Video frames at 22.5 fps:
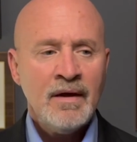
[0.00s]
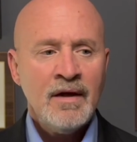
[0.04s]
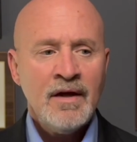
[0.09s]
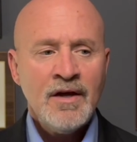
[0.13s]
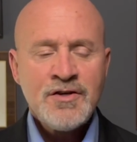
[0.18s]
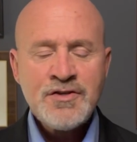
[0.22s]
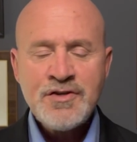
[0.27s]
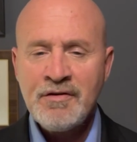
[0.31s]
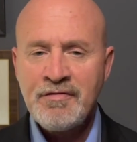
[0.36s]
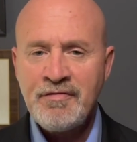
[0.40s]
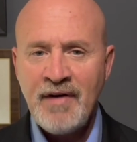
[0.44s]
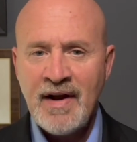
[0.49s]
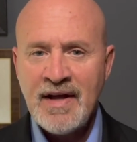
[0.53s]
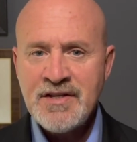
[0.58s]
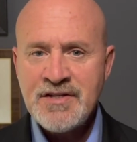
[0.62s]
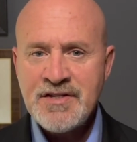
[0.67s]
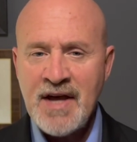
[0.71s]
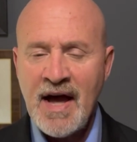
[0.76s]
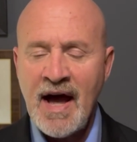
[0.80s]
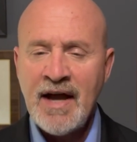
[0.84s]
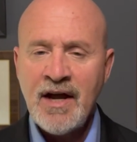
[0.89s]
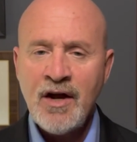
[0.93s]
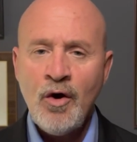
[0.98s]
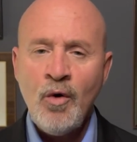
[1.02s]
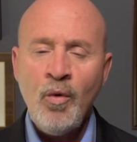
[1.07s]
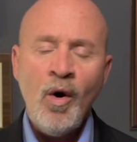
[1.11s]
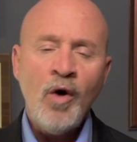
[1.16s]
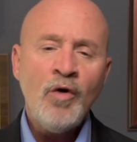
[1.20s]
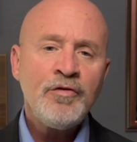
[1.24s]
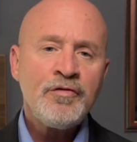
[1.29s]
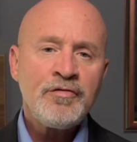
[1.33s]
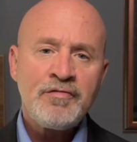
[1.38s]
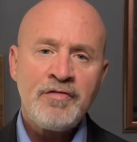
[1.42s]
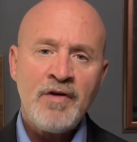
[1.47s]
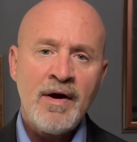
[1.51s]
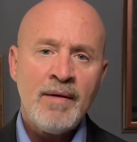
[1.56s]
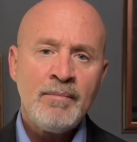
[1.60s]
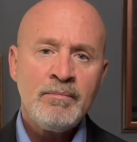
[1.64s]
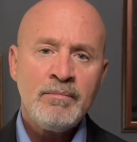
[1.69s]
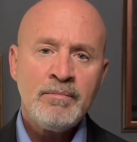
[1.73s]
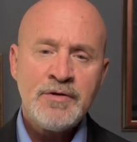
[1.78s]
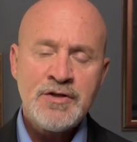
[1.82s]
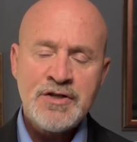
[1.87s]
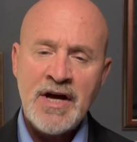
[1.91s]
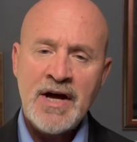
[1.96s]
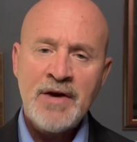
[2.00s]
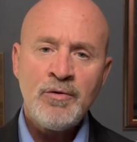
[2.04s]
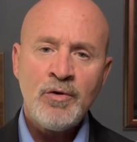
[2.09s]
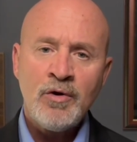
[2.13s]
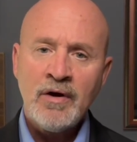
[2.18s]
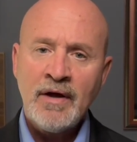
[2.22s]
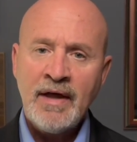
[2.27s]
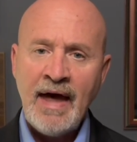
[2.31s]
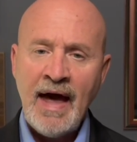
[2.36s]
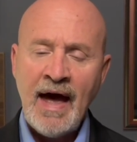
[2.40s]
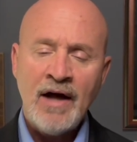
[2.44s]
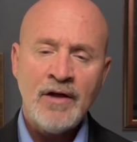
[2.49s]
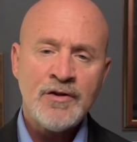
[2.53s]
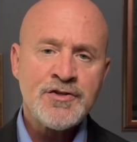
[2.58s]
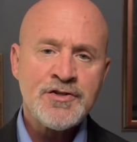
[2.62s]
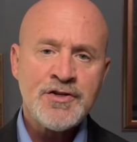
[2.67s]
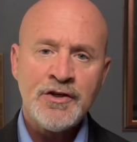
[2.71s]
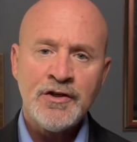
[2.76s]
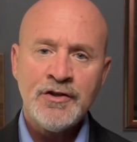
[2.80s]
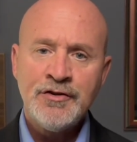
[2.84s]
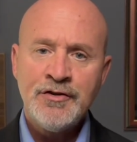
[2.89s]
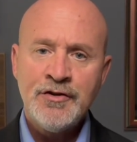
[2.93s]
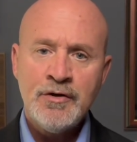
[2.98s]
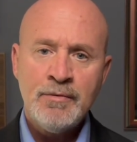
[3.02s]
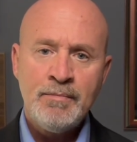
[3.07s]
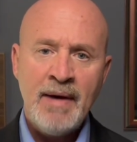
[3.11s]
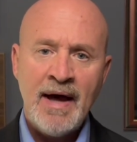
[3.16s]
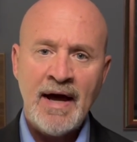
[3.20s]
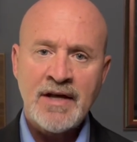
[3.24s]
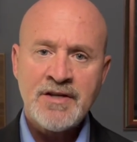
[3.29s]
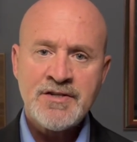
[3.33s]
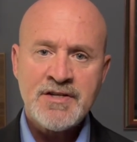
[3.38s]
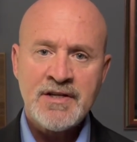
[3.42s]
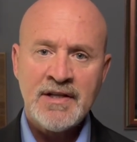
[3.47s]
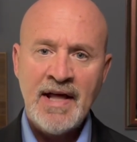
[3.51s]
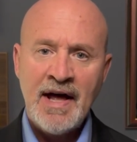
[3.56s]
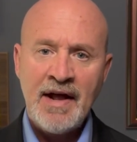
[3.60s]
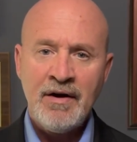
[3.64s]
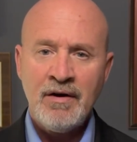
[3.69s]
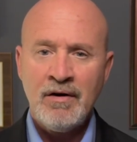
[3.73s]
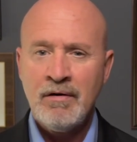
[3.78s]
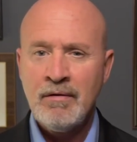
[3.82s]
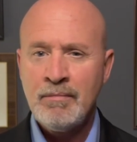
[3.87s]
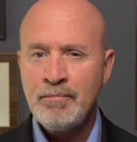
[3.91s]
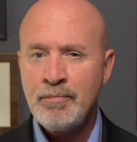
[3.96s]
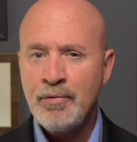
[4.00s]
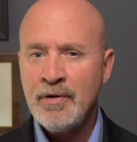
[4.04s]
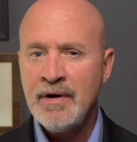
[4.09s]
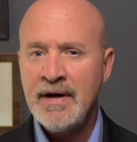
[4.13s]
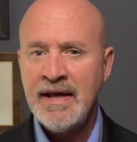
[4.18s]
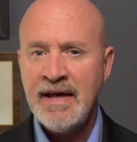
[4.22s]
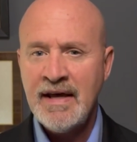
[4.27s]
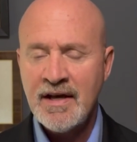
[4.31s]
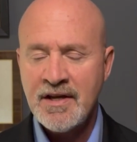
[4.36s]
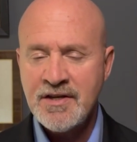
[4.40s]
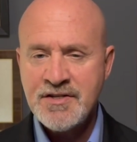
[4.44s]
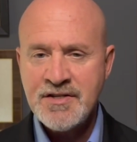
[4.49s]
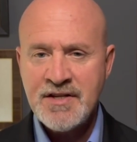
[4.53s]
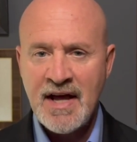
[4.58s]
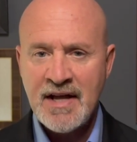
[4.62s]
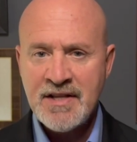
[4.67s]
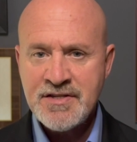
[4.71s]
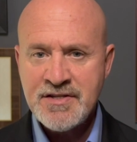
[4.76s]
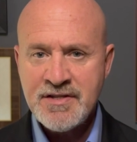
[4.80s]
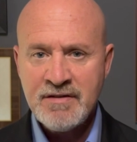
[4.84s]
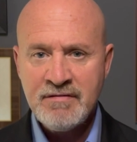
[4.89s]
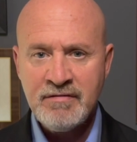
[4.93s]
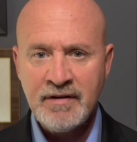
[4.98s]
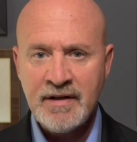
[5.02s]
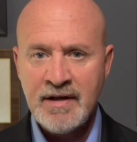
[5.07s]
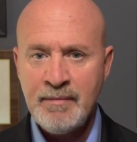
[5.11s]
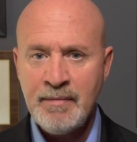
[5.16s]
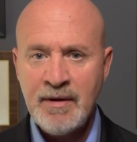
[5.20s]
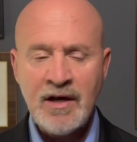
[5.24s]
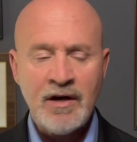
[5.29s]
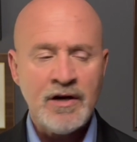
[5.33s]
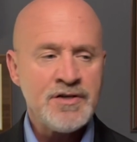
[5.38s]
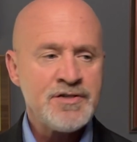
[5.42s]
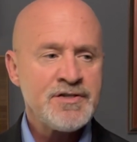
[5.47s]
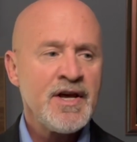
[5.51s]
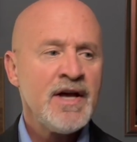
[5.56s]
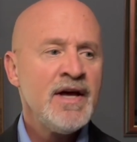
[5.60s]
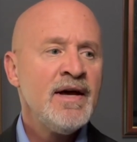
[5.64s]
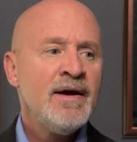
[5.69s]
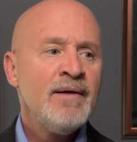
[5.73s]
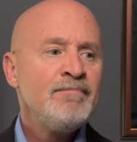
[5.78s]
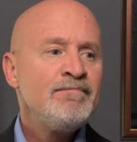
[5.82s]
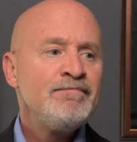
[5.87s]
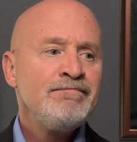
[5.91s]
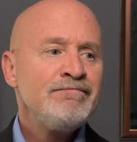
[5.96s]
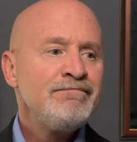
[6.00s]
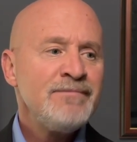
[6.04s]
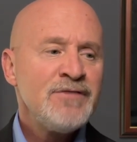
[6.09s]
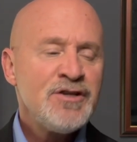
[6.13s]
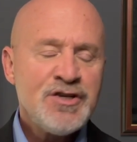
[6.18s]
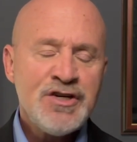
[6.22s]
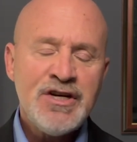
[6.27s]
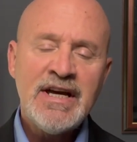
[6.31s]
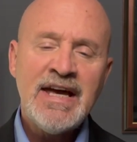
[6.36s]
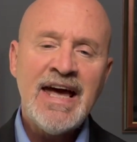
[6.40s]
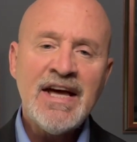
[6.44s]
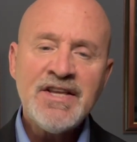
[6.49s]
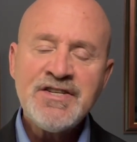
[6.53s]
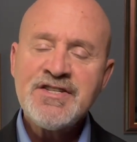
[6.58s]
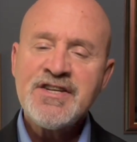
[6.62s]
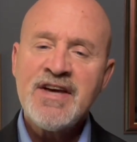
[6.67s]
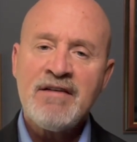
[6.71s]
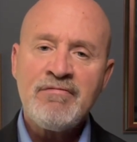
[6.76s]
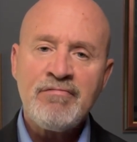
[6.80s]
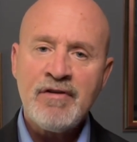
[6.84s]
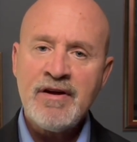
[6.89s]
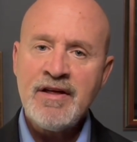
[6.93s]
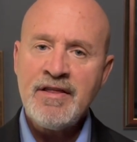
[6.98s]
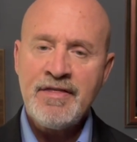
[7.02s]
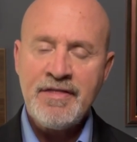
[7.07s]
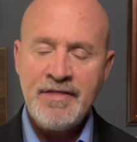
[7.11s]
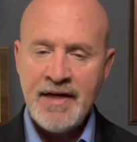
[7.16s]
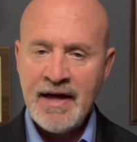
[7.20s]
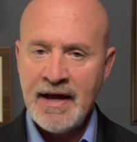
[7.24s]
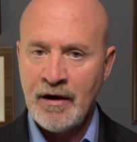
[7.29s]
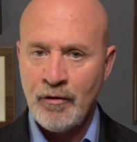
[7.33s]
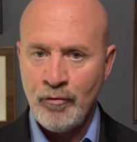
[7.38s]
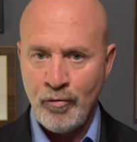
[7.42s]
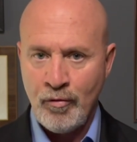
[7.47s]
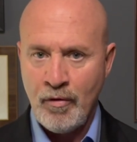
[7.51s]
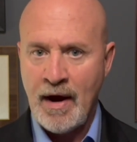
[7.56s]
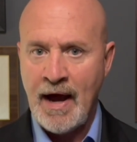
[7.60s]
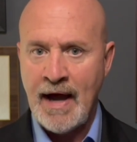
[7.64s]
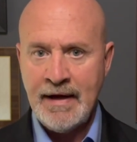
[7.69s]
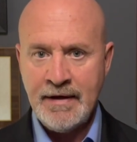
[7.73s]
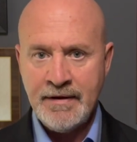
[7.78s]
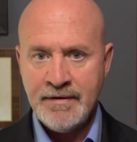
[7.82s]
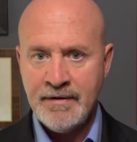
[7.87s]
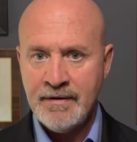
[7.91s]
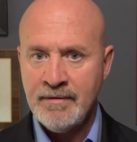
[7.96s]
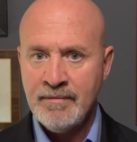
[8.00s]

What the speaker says: So friends, I quote from General Counsel Dubeck's letter pretty extensively because she gets everything right.